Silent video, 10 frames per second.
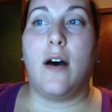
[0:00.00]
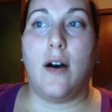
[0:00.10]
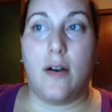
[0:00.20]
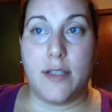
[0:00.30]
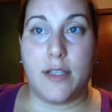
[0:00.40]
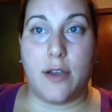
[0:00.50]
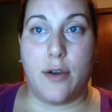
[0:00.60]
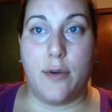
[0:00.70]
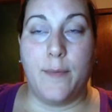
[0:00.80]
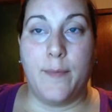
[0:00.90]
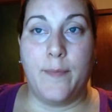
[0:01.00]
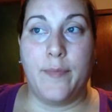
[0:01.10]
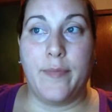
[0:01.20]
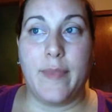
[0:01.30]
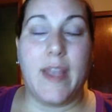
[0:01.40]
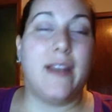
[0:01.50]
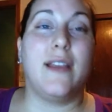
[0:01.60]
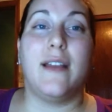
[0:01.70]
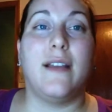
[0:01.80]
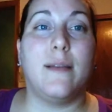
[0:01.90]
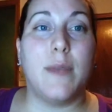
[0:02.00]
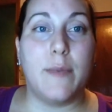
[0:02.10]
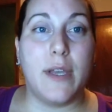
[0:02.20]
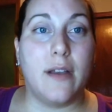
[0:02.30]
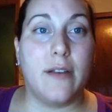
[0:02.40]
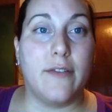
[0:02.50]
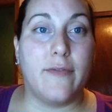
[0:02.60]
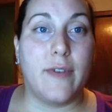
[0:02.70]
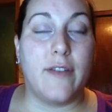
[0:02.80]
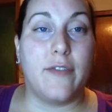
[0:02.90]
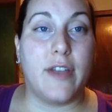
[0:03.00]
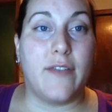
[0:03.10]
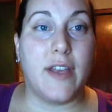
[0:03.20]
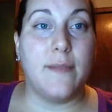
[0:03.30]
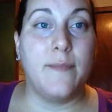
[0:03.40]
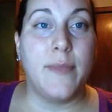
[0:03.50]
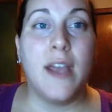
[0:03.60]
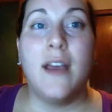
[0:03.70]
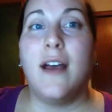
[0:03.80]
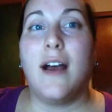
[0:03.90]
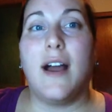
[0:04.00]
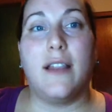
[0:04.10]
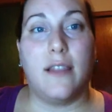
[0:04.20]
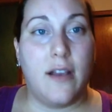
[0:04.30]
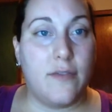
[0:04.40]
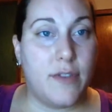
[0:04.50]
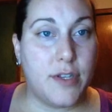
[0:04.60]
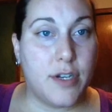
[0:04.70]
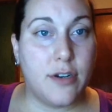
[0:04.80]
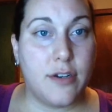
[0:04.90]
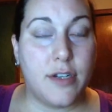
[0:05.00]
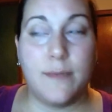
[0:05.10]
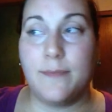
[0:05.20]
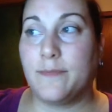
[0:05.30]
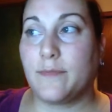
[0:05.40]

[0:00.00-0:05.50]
Also, and again, I'm not being unforgiving. I love the church,